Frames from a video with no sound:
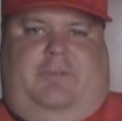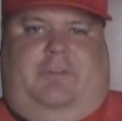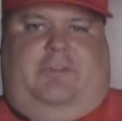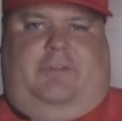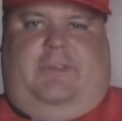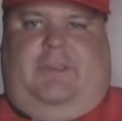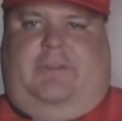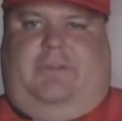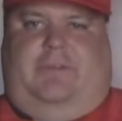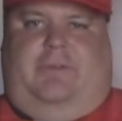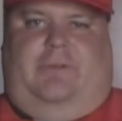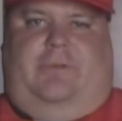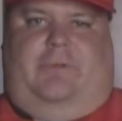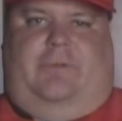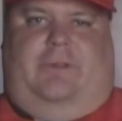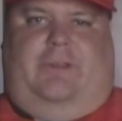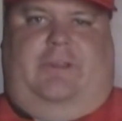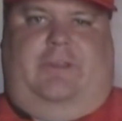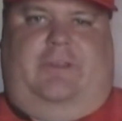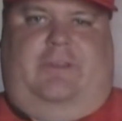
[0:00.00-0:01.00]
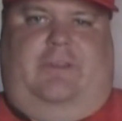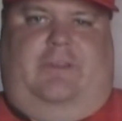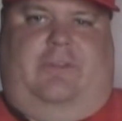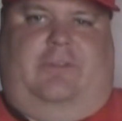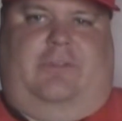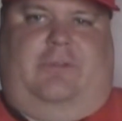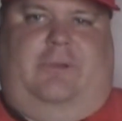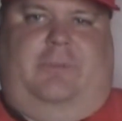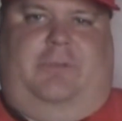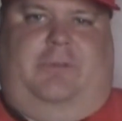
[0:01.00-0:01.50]
schedule right in the
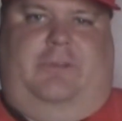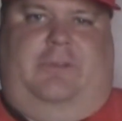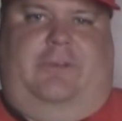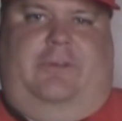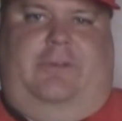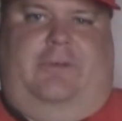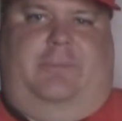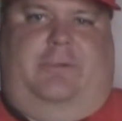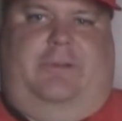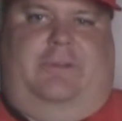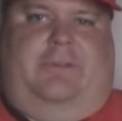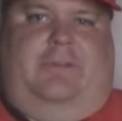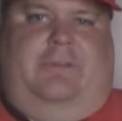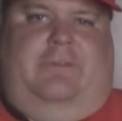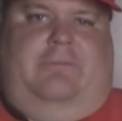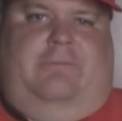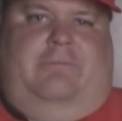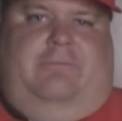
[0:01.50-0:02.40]
description here but